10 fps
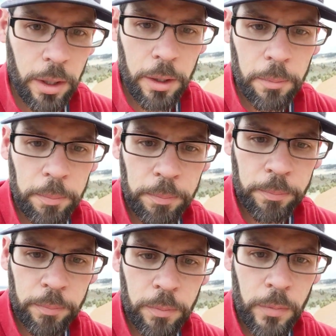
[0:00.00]

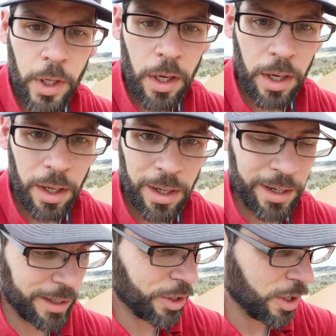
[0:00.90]
um,
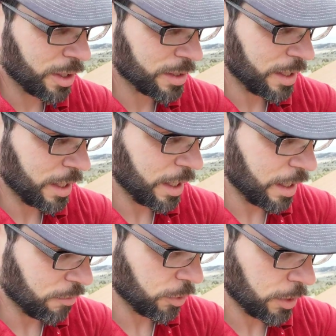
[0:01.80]
I caulked
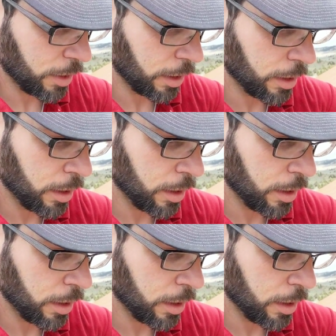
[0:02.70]
everything.